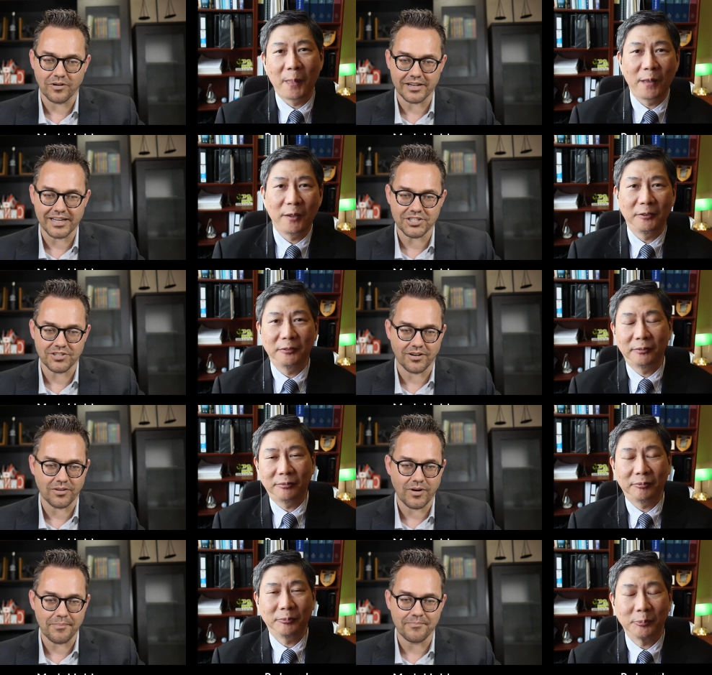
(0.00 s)
Speaker 1: where to get you
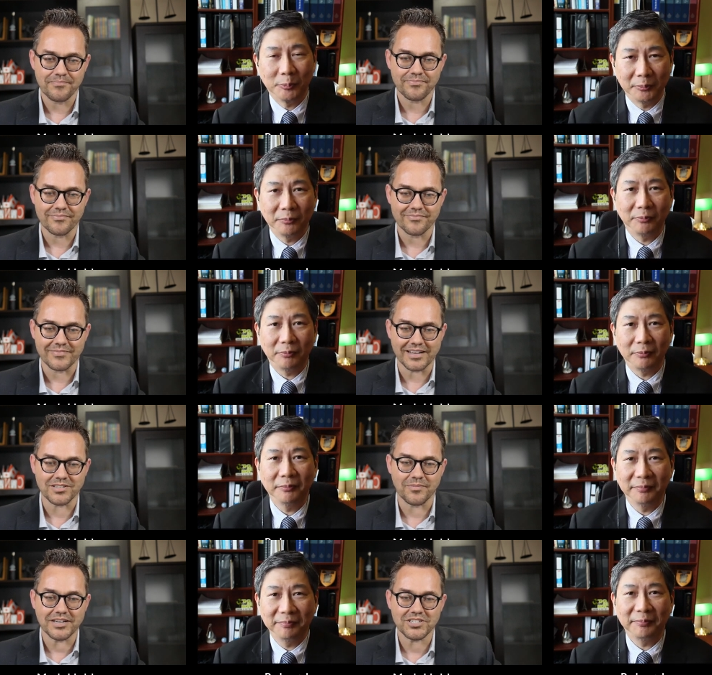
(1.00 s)
on the web.
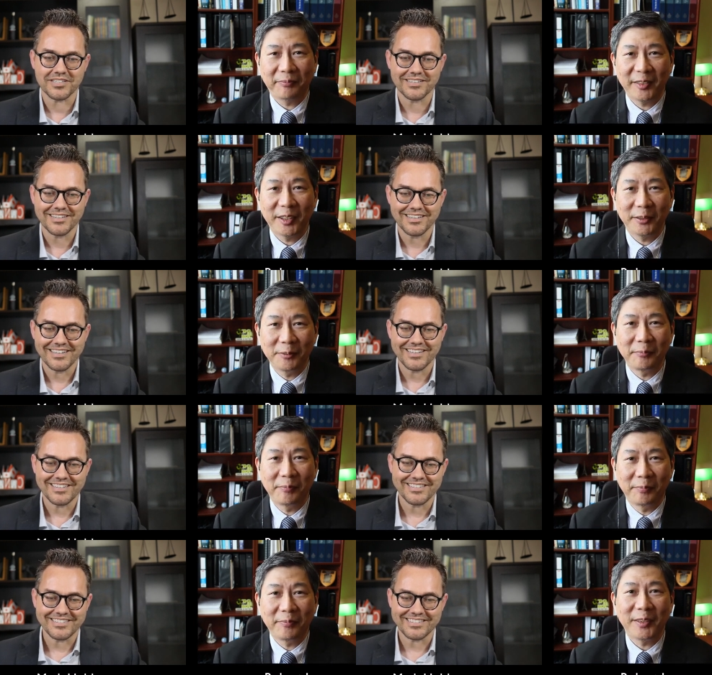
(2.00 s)
Thanks so much.
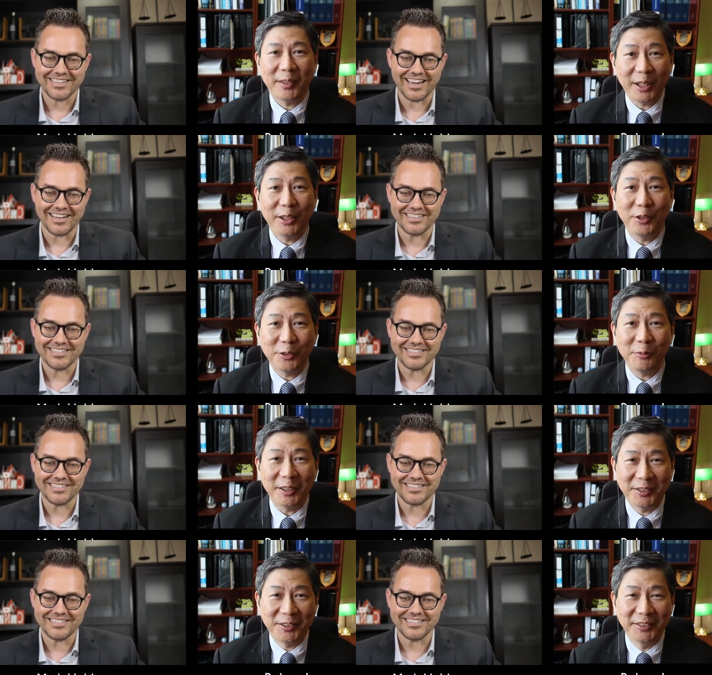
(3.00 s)
Thank you so
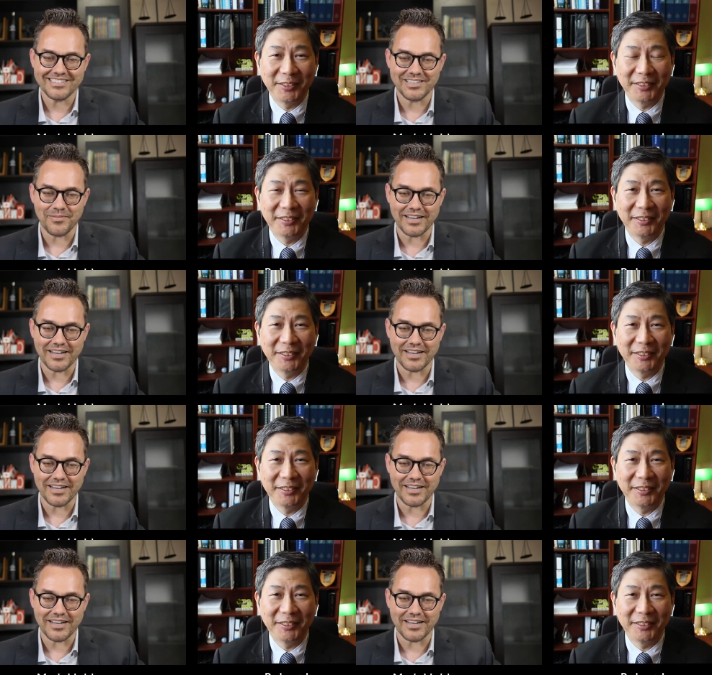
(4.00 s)
much. You